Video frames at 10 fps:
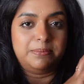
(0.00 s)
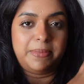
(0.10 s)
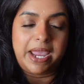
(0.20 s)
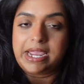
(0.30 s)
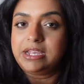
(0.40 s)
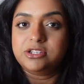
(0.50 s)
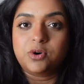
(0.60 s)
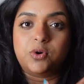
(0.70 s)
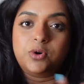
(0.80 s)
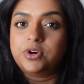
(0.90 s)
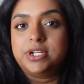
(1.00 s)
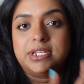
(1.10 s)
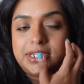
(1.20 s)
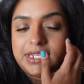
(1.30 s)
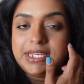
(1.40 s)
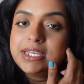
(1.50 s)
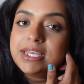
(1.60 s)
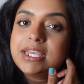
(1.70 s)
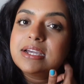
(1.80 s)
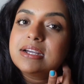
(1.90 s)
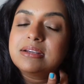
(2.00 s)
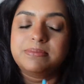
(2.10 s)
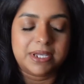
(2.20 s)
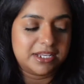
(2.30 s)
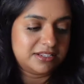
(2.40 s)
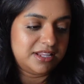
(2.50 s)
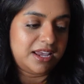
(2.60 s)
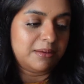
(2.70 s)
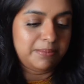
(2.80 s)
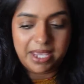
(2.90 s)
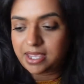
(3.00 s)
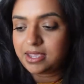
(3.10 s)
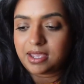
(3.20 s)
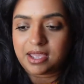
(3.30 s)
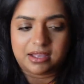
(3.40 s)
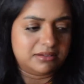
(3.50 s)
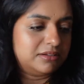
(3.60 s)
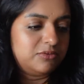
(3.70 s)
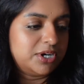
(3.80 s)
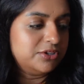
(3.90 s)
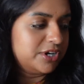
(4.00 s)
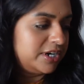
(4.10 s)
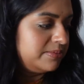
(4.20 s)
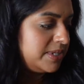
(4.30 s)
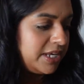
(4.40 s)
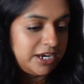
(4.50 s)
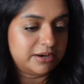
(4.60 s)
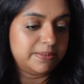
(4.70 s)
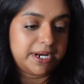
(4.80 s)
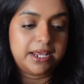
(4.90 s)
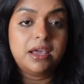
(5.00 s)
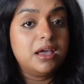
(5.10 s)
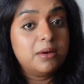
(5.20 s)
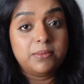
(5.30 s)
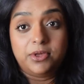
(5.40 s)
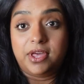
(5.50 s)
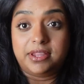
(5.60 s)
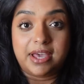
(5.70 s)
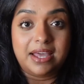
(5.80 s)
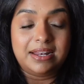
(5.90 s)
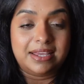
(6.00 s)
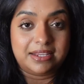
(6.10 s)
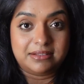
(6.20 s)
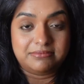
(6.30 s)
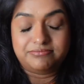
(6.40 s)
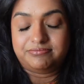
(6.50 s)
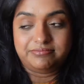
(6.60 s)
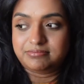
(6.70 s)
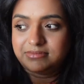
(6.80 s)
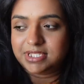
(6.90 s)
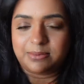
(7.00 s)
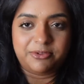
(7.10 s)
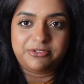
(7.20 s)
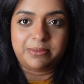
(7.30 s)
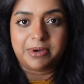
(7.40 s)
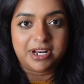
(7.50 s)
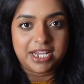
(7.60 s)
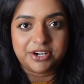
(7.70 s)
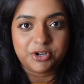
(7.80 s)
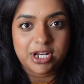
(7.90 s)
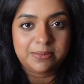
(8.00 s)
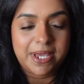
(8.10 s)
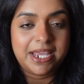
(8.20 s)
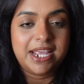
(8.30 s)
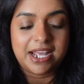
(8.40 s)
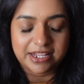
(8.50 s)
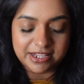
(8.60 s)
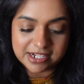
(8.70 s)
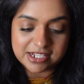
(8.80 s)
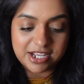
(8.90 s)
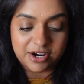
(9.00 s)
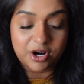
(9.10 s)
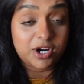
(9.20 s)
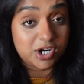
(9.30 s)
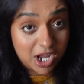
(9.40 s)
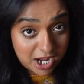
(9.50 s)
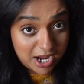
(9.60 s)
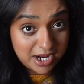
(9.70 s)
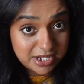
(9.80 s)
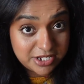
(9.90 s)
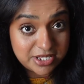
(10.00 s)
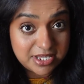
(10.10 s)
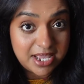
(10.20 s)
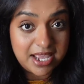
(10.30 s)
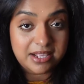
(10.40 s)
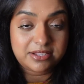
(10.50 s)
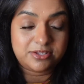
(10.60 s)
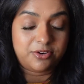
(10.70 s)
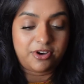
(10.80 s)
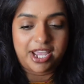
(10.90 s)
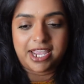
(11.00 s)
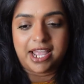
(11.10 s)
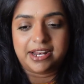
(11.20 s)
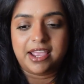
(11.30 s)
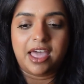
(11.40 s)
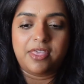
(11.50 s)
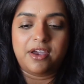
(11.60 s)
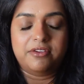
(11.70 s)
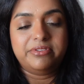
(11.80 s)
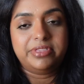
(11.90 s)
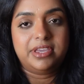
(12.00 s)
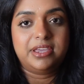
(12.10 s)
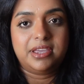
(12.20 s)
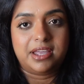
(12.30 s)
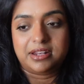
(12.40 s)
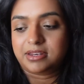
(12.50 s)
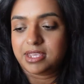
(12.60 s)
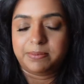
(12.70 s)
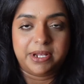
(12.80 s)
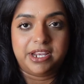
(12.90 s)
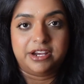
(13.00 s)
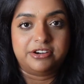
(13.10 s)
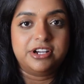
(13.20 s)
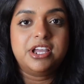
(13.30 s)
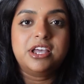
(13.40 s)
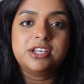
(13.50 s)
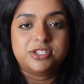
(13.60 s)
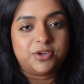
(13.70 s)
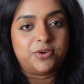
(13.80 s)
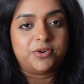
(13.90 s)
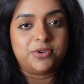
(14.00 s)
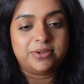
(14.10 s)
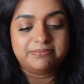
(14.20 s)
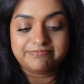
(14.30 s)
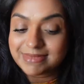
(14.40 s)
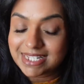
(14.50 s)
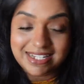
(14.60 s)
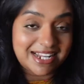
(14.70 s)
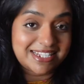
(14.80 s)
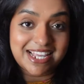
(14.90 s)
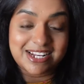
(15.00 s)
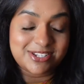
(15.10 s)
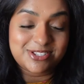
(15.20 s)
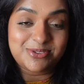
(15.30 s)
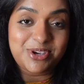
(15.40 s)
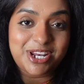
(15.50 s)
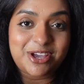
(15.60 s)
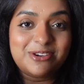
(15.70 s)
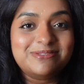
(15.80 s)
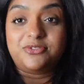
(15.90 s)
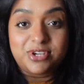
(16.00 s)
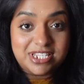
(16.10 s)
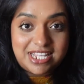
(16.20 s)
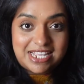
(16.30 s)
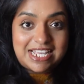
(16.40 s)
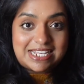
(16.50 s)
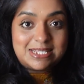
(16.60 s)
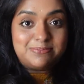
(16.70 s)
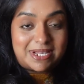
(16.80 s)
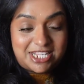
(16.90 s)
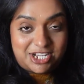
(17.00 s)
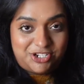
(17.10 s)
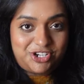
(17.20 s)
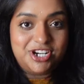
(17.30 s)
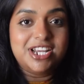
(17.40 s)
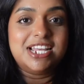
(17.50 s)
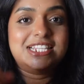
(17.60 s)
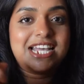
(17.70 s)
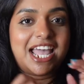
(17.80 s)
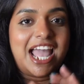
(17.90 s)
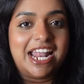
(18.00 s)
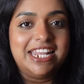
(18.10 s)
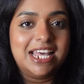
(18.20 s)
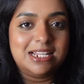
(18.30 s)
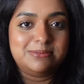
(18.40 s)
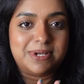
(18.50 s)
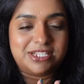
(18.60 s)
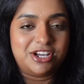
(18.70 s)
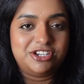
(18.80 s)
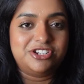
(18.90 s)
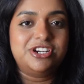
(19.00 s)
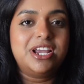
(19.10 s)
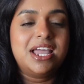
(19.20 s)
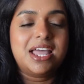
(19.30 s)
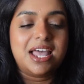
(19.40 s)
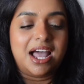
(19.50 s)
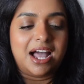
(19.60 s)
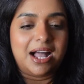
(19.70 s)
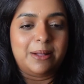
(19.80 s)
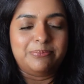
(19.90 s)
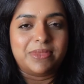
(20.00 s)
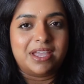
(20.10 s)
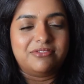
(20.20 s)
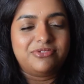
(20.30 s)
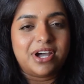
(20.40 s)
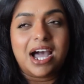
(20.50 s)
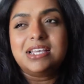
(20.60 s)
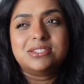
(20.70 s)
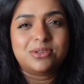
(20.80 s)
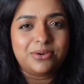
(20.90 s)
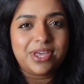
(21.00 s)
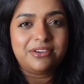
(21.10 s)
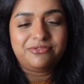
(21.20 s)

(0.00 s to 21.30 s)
page or order link here because they are big and one or two items are here, but more than that, like some of them are like really big and there are a lot to say, so I can't gather everything and keep it here. So let's get into the video. The first thing is massager. It's a handheld massager. I saw that